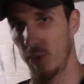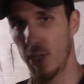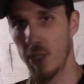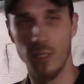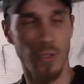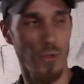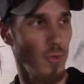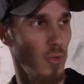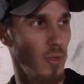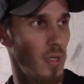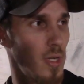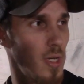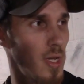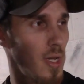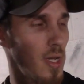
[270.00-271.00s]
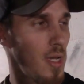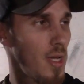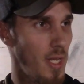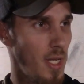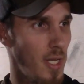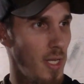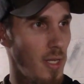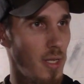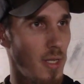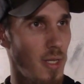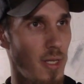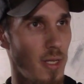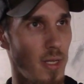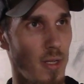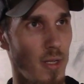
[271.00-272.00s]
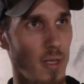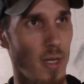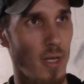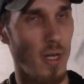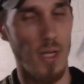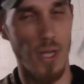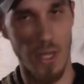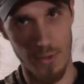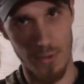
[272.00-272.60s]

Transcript: I shoot. And another